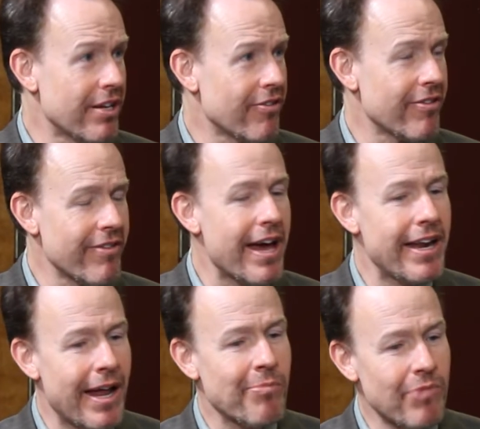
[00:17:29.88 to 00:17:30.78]
gets
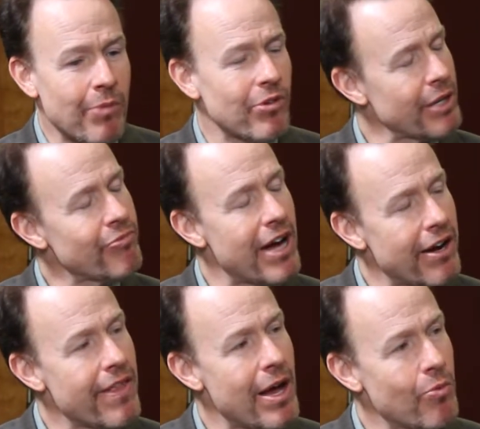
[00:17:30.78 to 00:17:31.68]
decided, I'm really proud
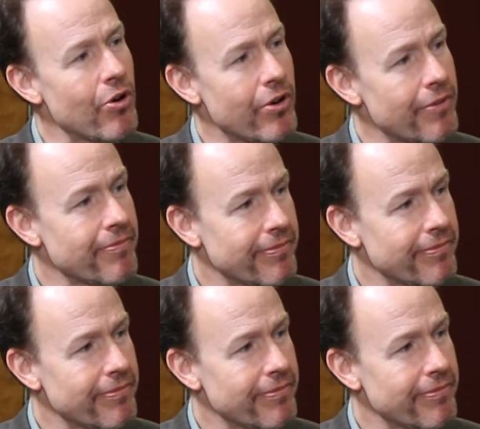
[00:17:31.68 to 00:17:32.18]
of that work.